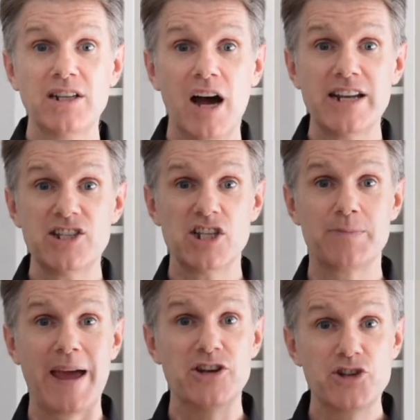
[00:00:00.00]
Dynasty
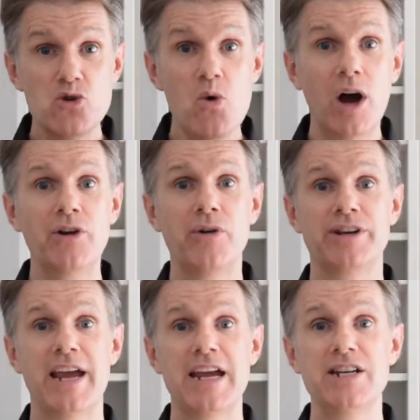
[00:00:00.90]
spanned
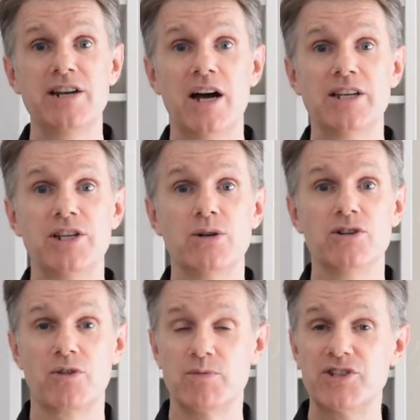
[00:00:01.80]
289
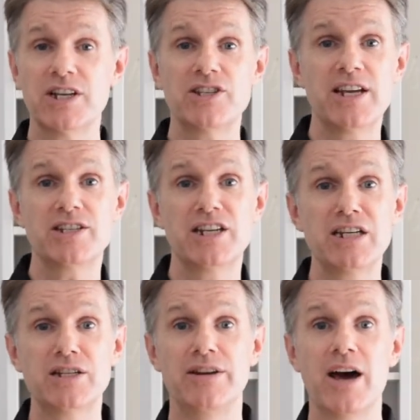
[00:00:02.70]
years from
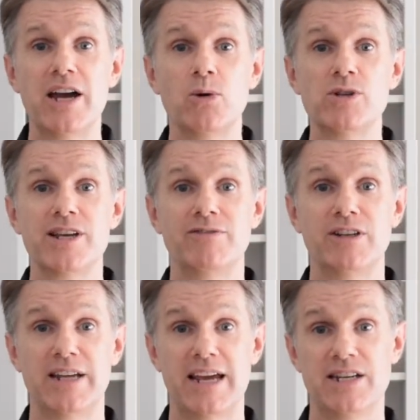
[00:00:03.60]
618 to
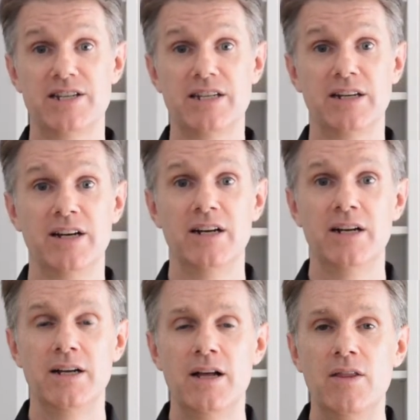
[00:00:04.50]
907 AD.
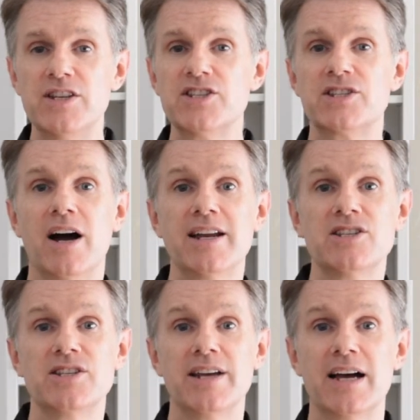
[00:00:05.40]
This
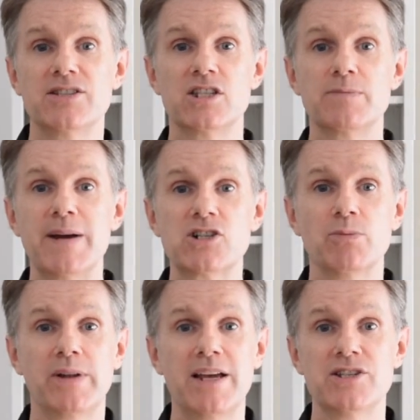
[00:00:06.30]
dynasty has a special
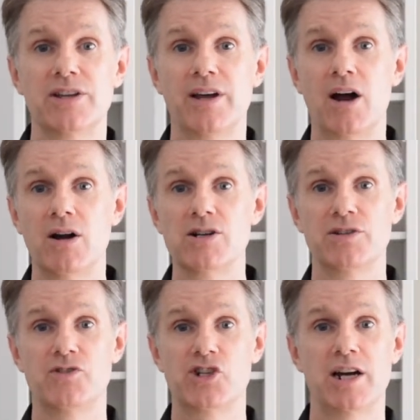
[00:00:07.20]
place in the hearts
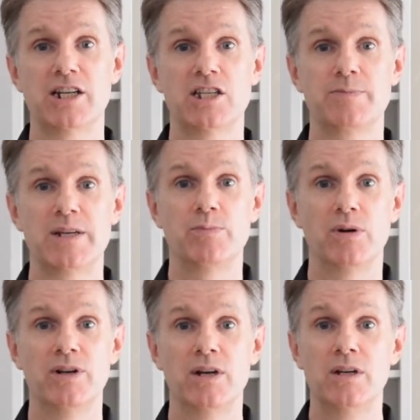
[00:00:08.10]
of Chinese
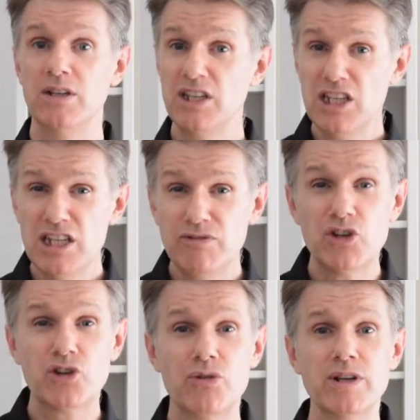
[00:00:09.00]
people,
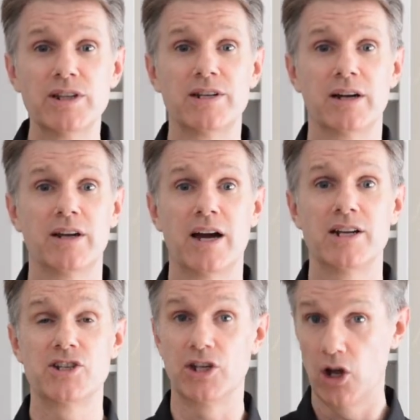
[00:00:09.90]
even during the Tang
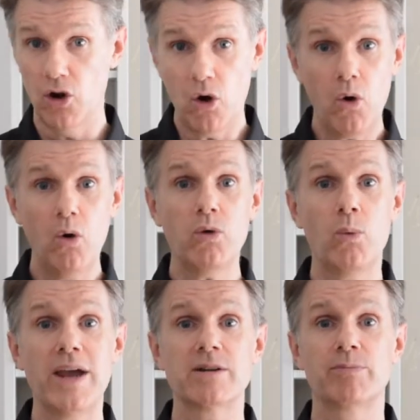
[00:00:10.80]
Dynasty and all the
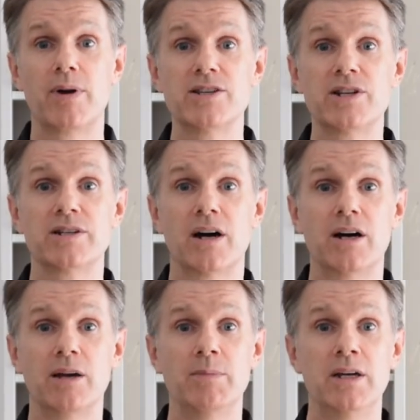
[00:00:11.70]
way to present
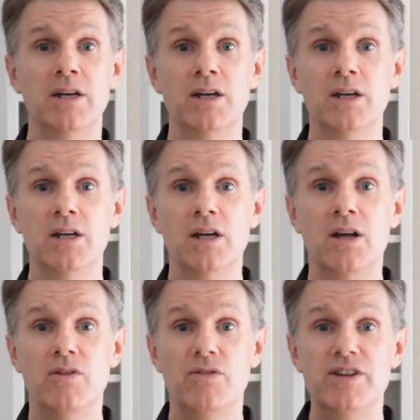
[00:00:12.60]
time.
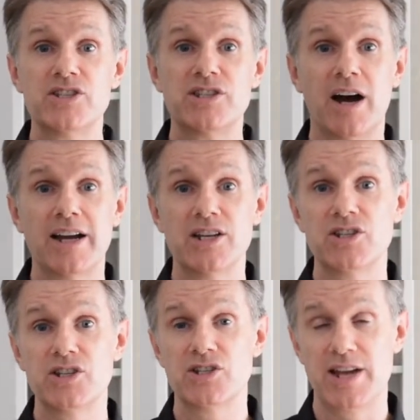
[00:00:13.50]
This
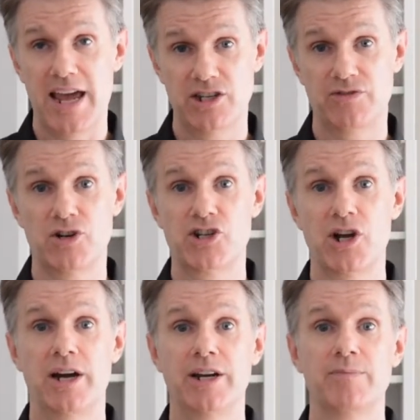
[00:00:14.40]
dynasty stands for
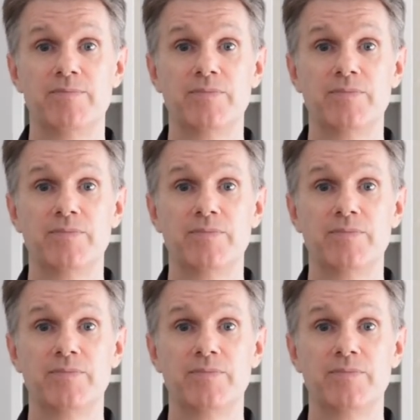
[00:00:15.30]
China.